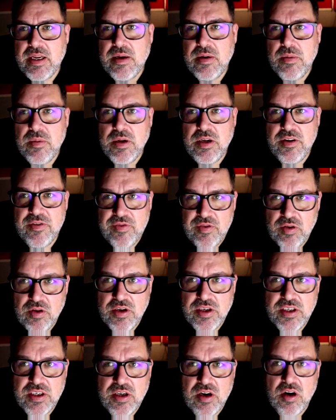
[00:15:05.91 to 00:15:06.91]
when you first
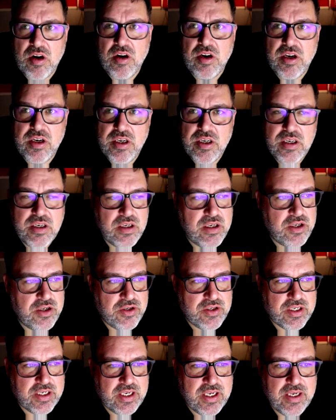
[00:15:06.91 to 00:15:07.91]
start
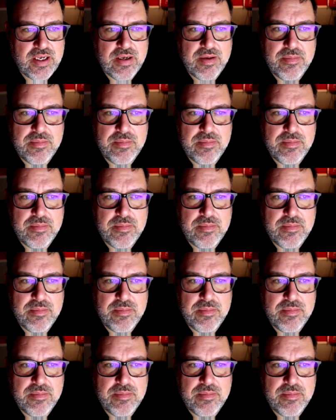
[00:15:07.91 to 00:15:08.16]
using it,